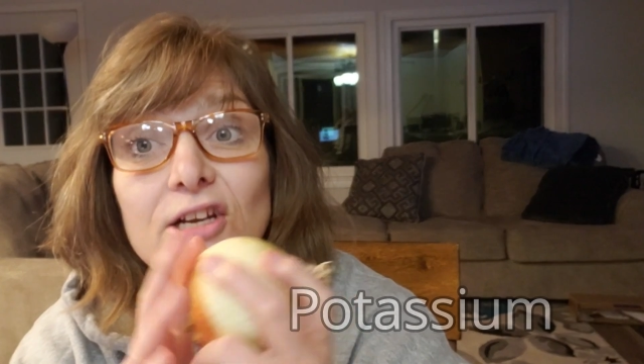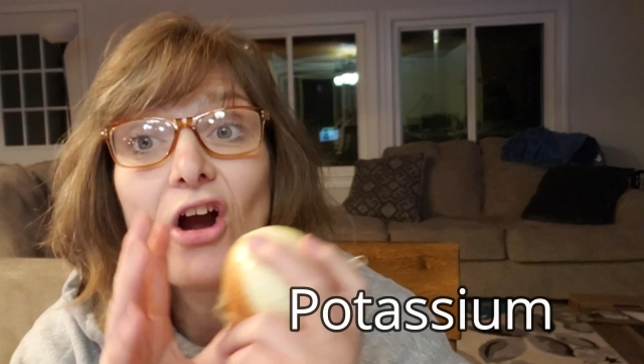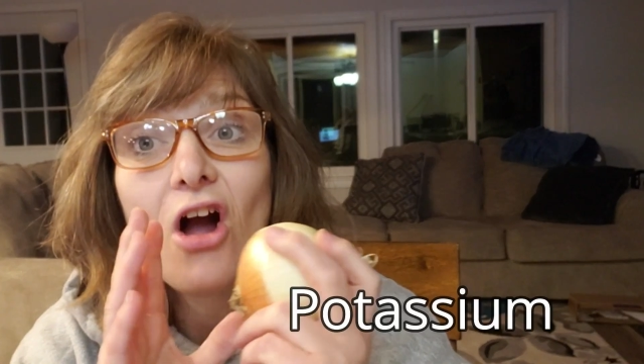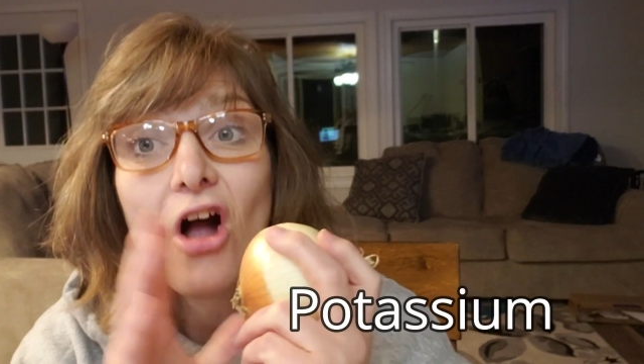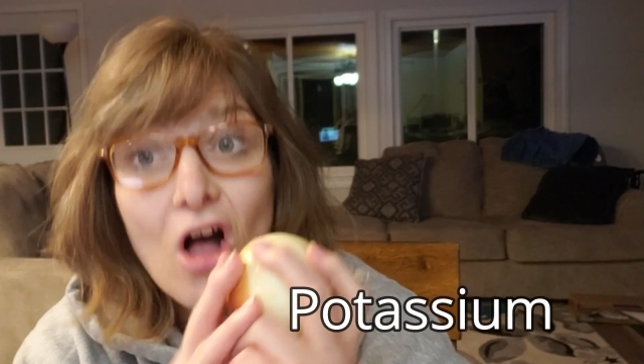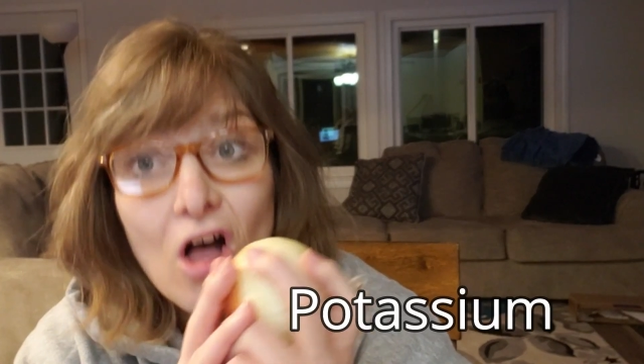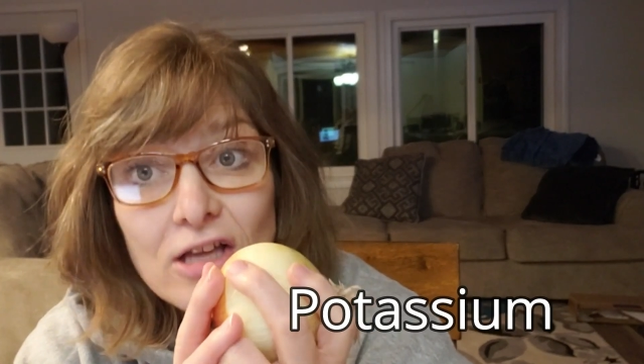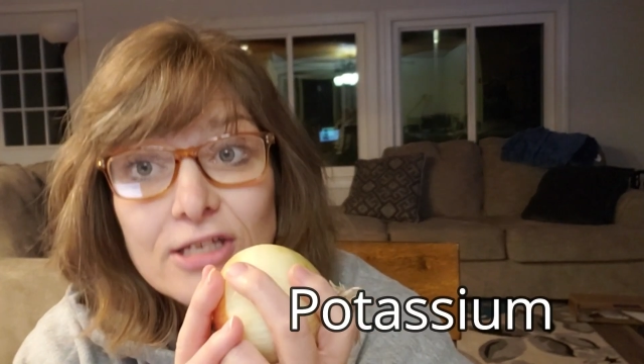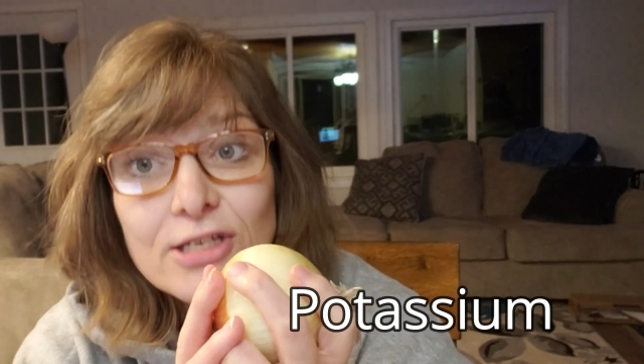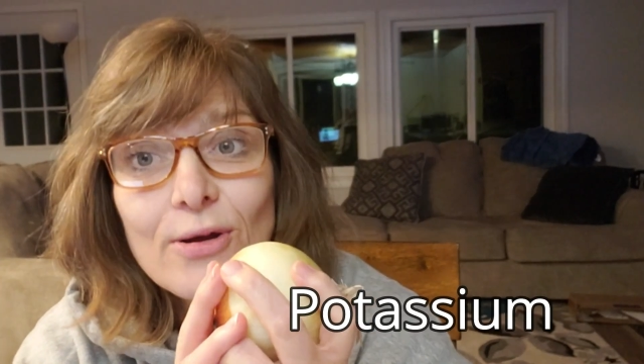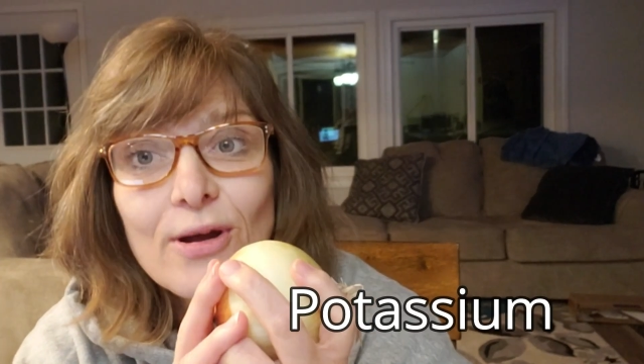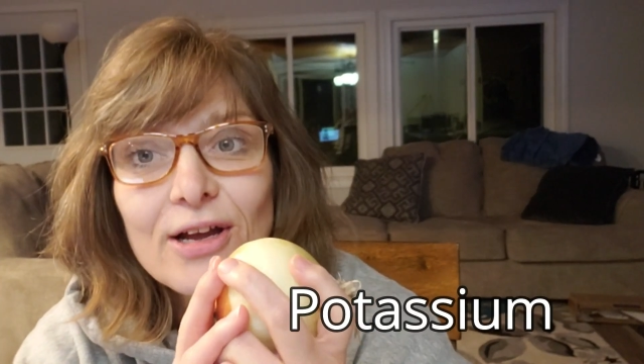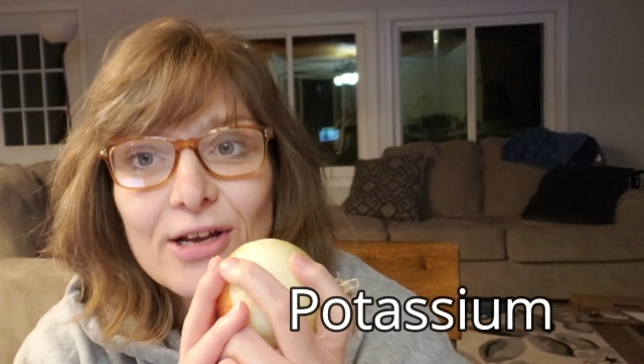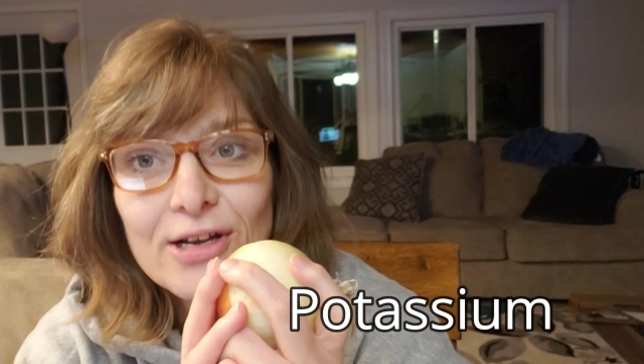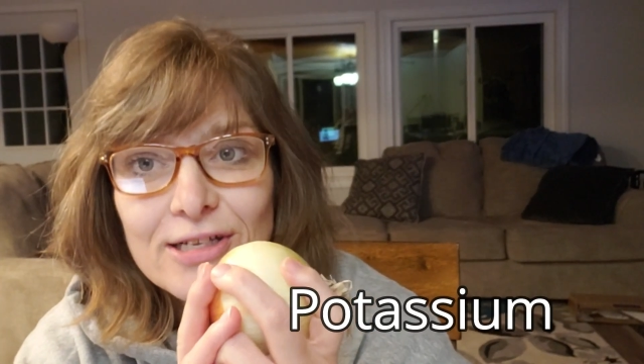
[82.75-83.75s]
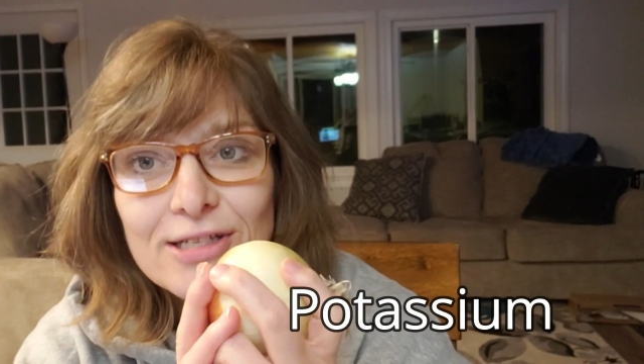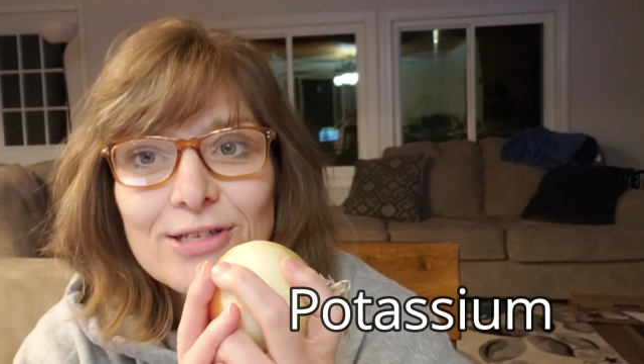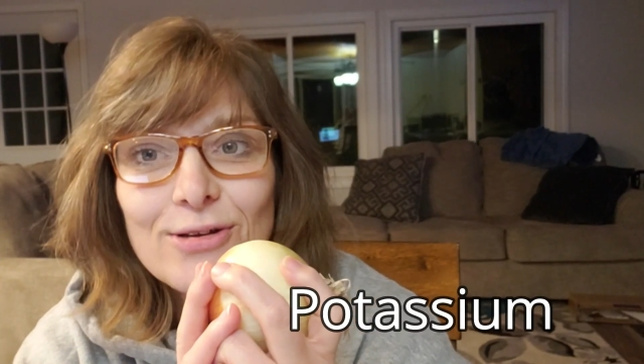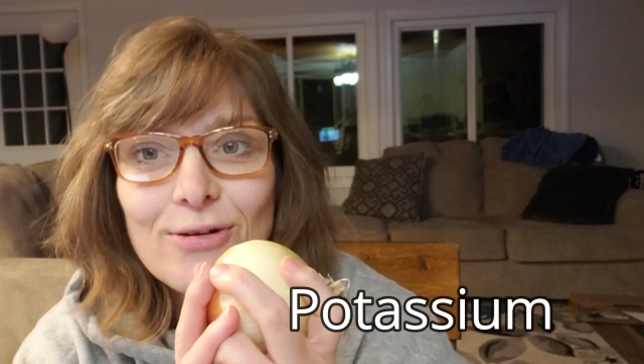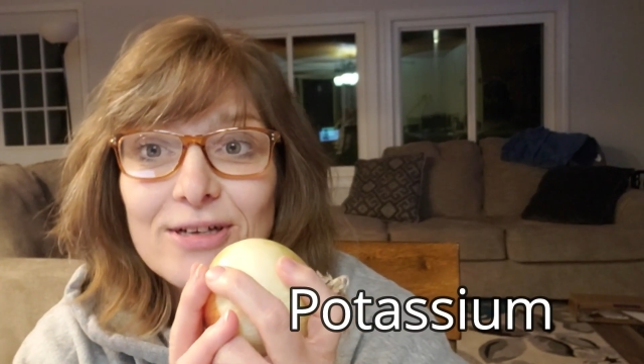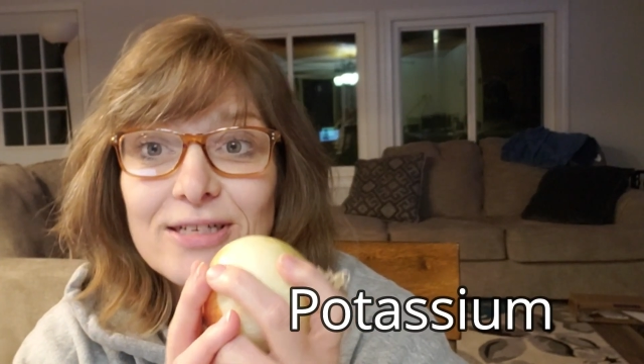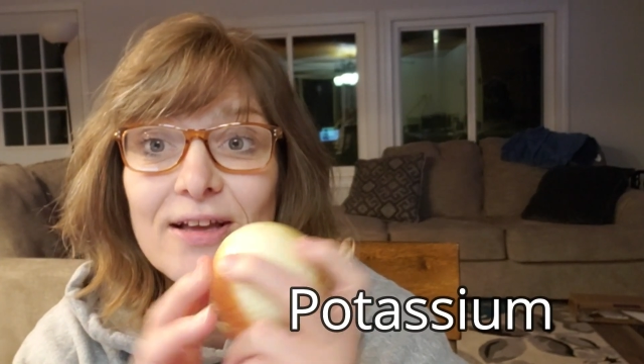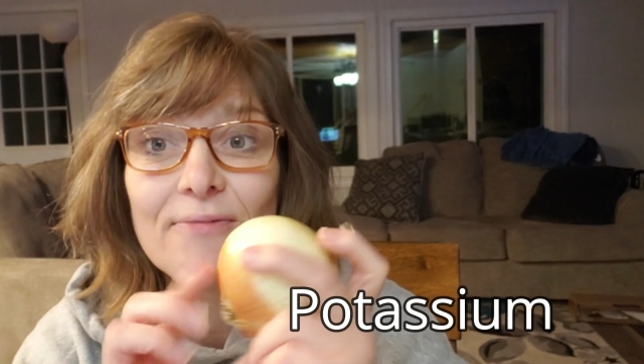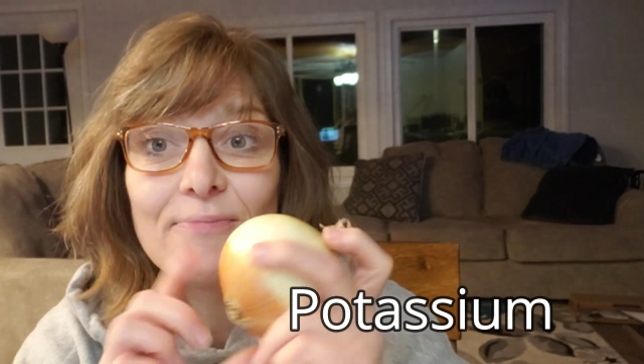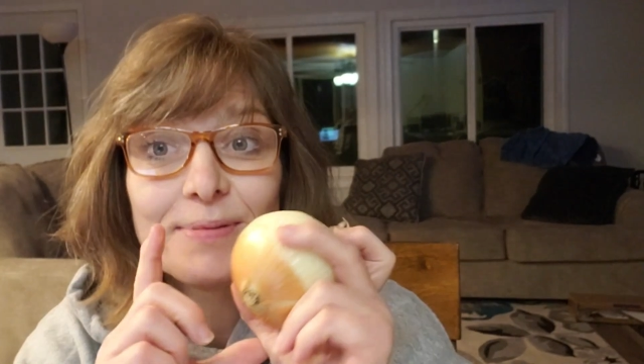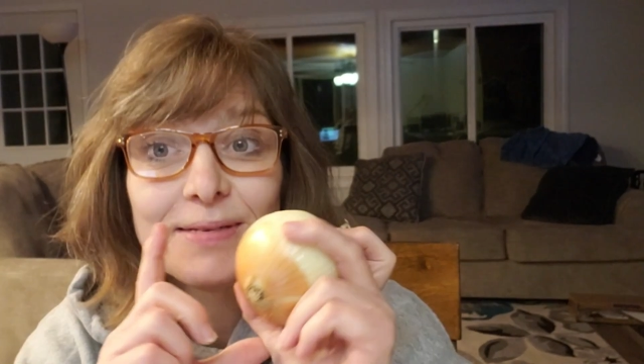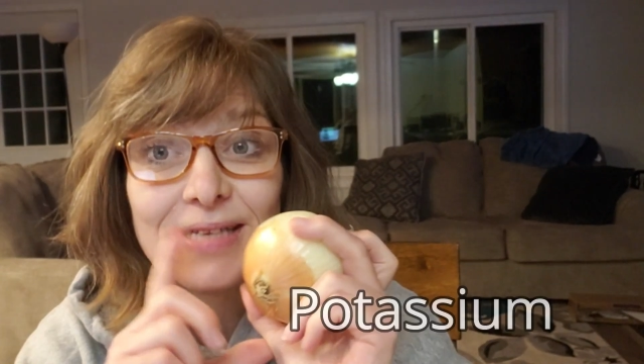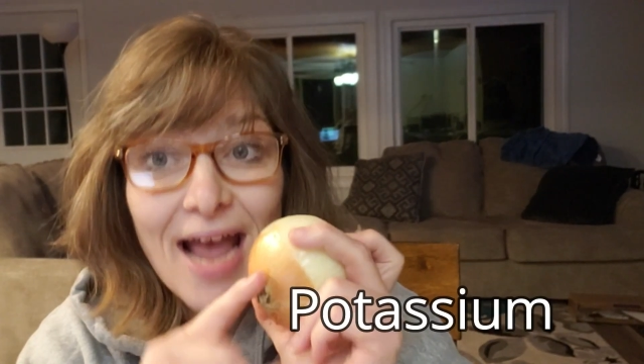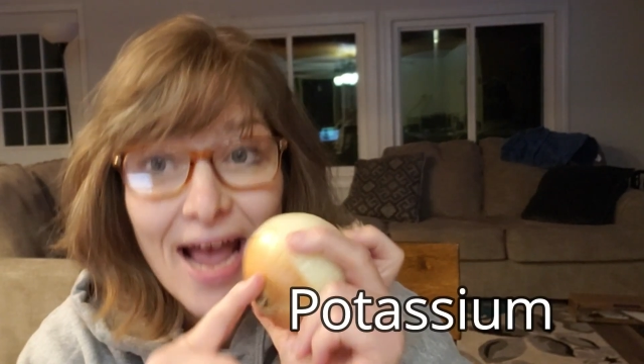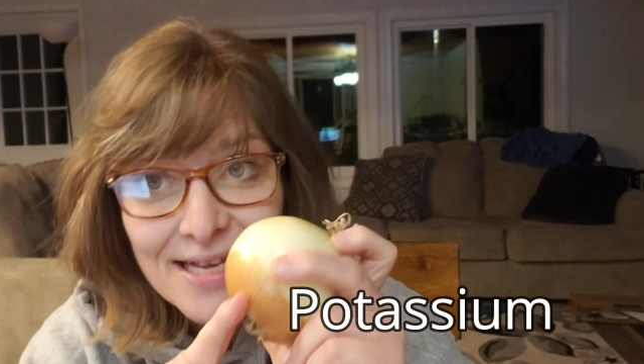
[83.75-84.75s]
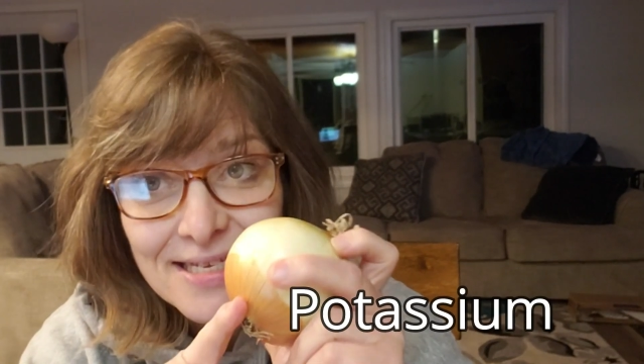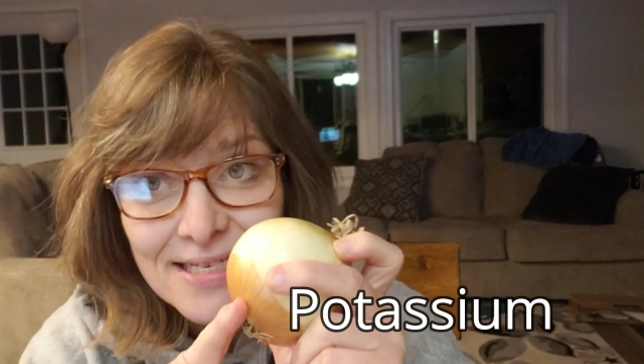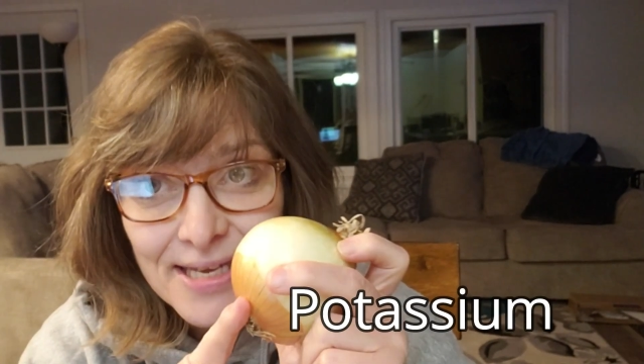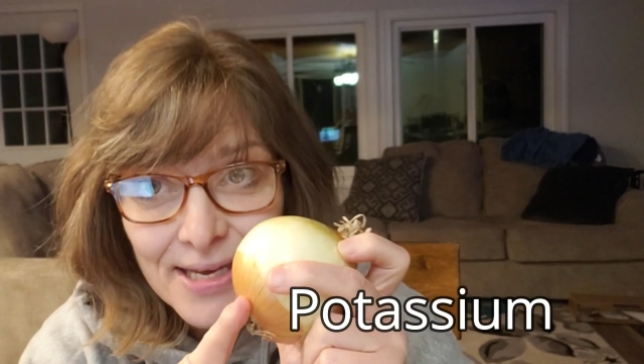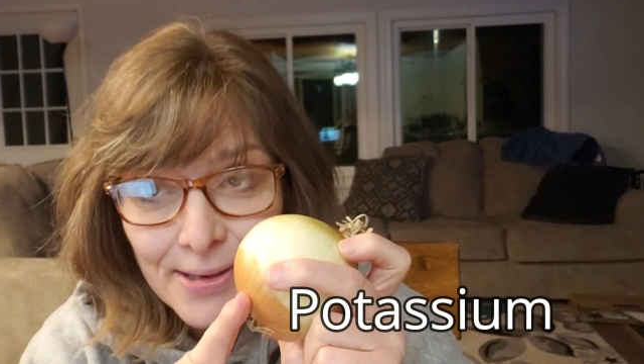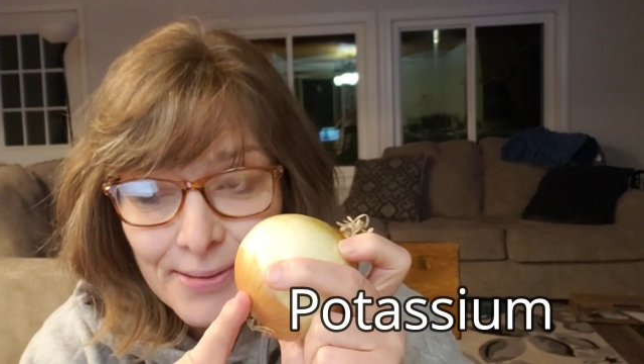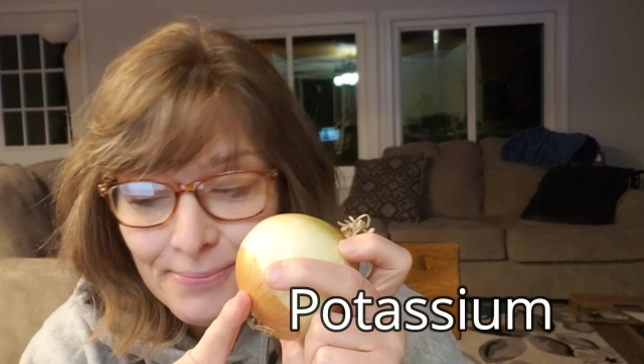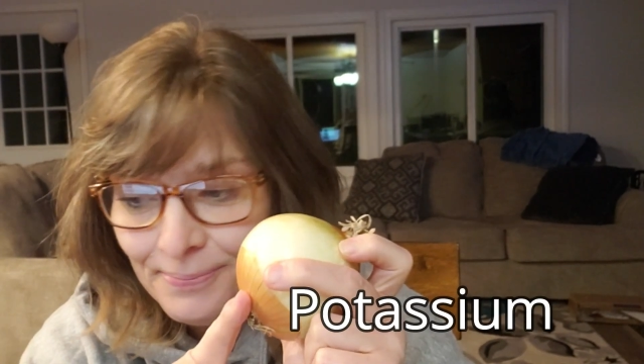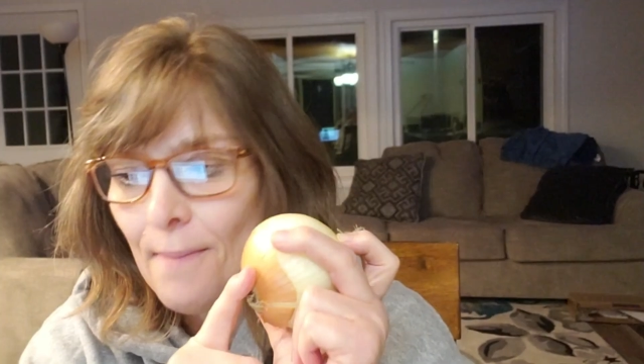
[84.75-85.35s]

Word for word: are also a good source of potassium,